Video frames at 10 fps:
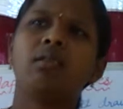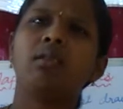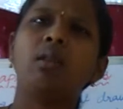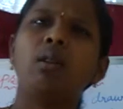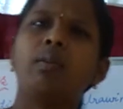
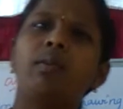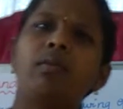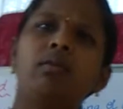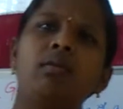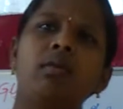Globe.
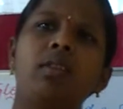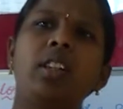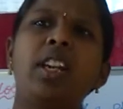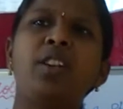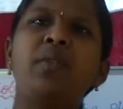
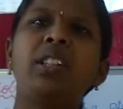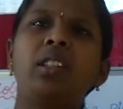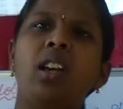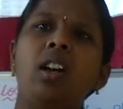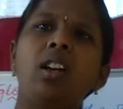Did anyone
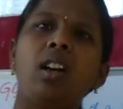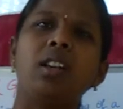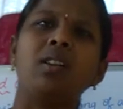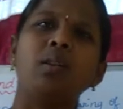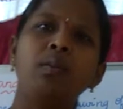saw a
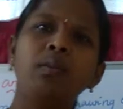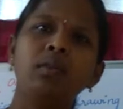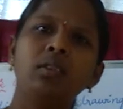globe?